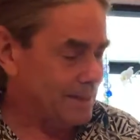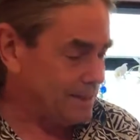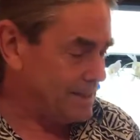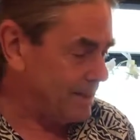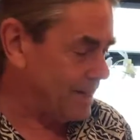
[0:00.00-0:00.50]

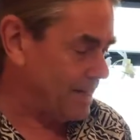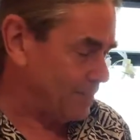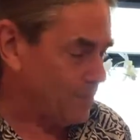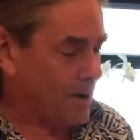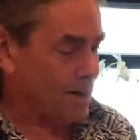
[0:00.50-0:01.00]
Ziti
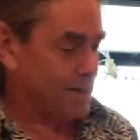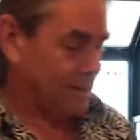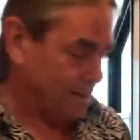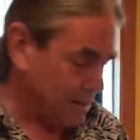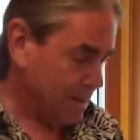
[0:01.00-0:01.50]
pasta,
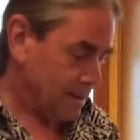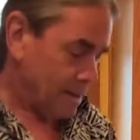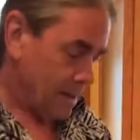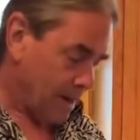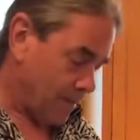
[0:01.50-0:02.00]

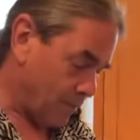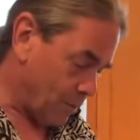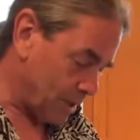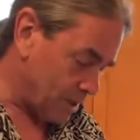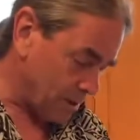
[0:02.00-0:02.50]

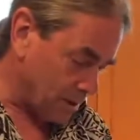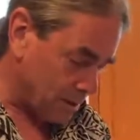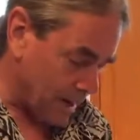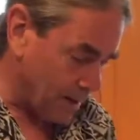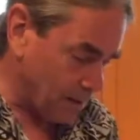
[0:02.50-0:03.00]
which looks
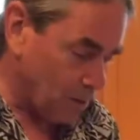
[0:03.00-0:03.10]
like it'll